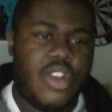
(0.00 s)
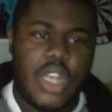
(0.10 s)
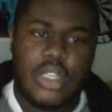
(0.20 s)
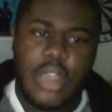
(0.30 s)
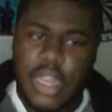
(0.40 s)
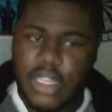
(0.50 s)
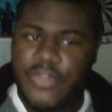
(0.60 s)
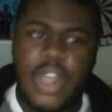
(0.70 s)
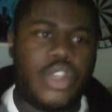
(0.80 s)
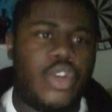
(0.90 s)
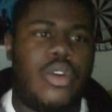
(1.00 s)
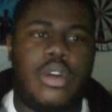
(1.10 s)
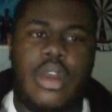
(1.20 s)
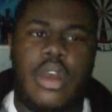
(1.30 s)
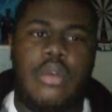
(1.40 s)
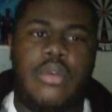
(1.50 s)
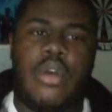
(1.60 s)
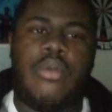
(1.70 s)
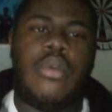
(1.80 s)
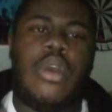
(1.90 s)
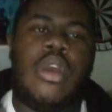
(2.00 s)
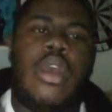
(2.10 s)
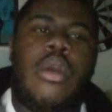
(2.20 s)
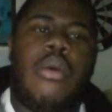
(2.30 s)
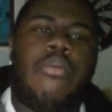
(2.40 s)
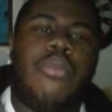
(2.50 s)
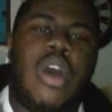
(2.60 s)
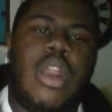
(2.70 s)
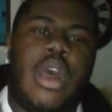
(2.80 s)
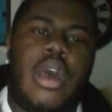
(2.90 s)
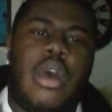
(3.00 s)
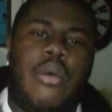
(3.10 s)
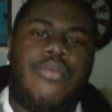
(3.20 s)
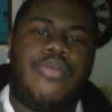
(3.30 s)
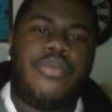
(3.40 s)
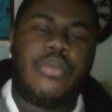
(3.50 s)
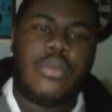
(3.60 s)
has ties to Victor. But